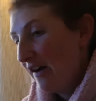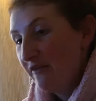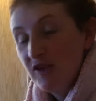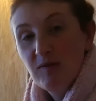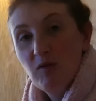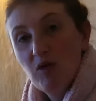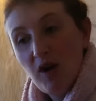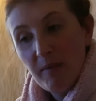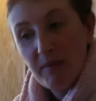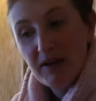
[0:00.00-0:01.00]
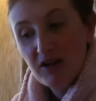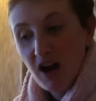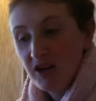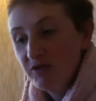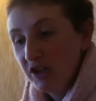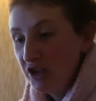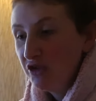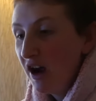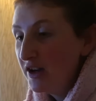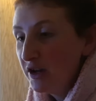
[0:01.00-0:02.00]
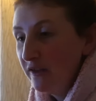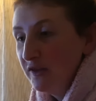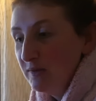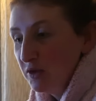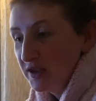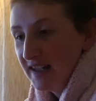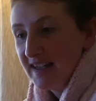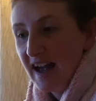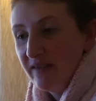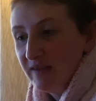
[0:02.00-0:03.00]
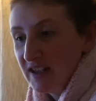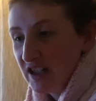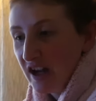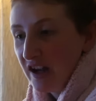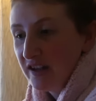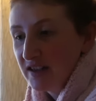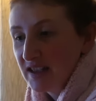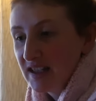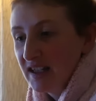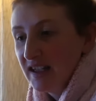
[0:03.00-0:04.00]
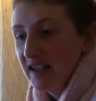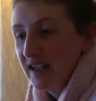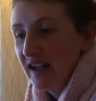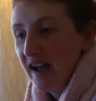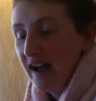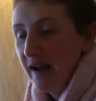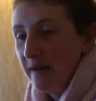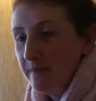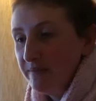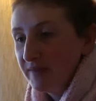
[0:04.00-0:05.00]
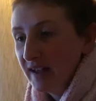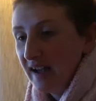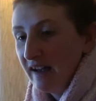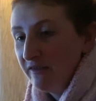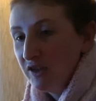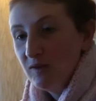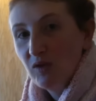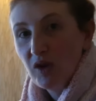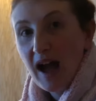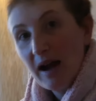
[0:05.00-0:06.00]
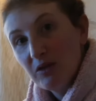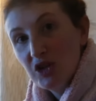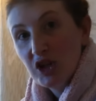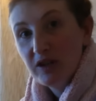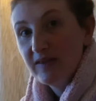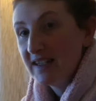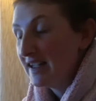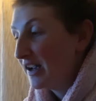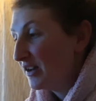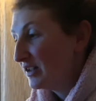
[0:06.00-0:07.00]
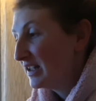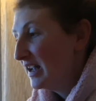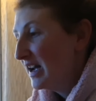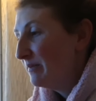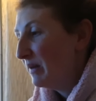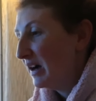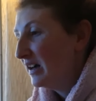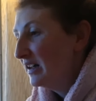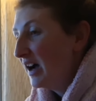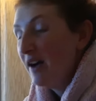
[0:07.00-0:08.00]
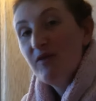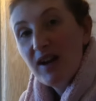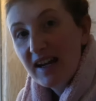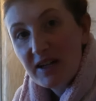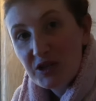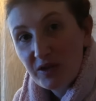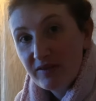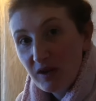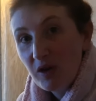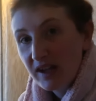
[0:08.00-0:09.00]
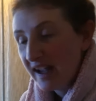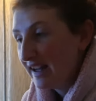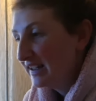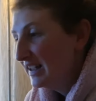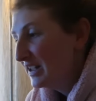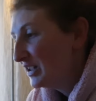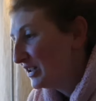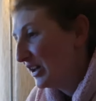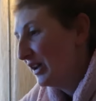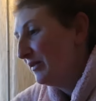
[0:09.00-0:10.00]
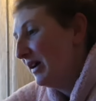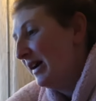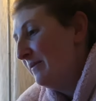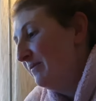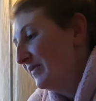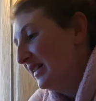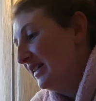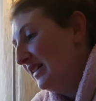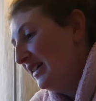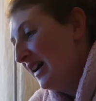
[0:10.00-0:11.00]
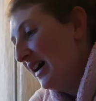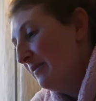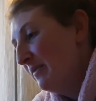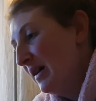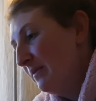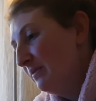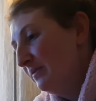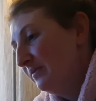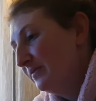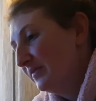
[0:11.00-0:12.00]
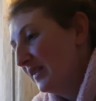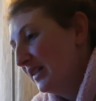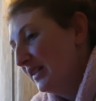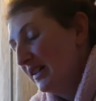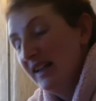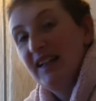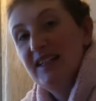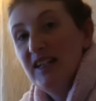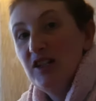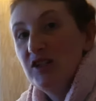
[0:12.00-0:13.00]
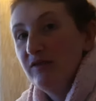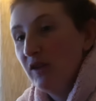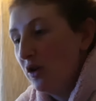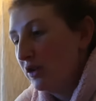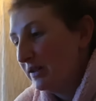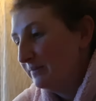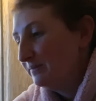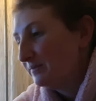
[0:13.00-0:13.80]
I'm going to try and do a few more sit down videos, a few more how to videos, but I really enjoy vlogging, so I'm going to continue to vlog.